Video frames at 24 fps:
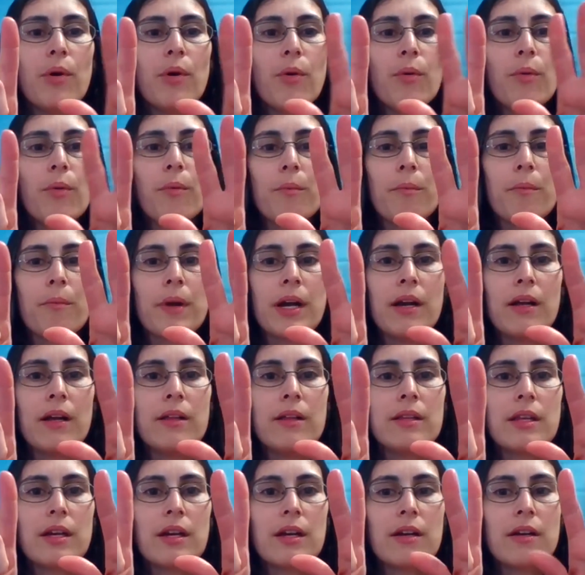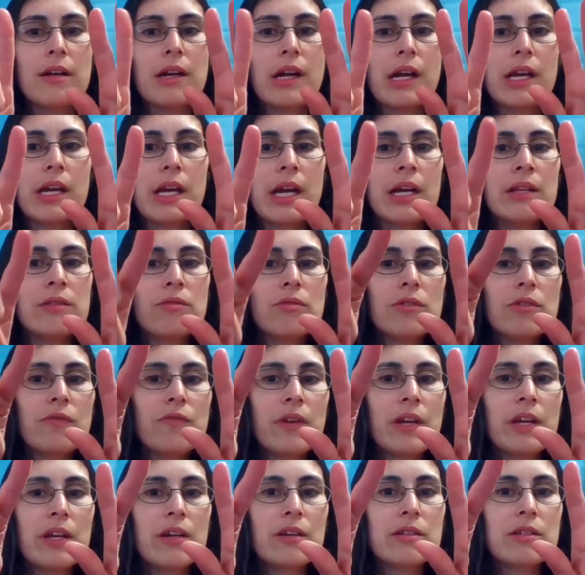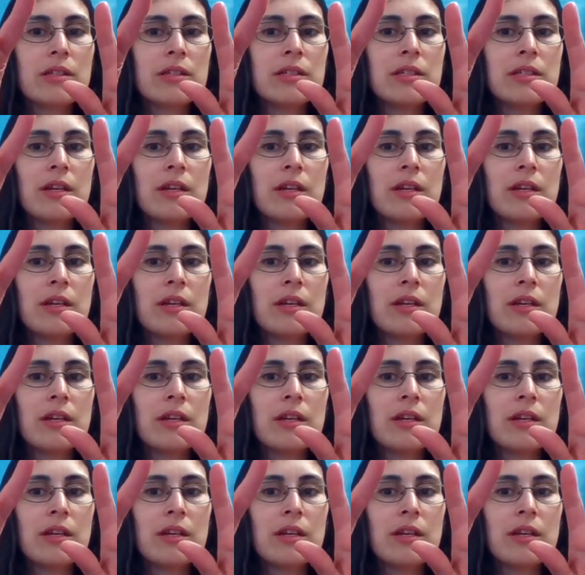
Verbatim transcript: Boom. All right, count those fingers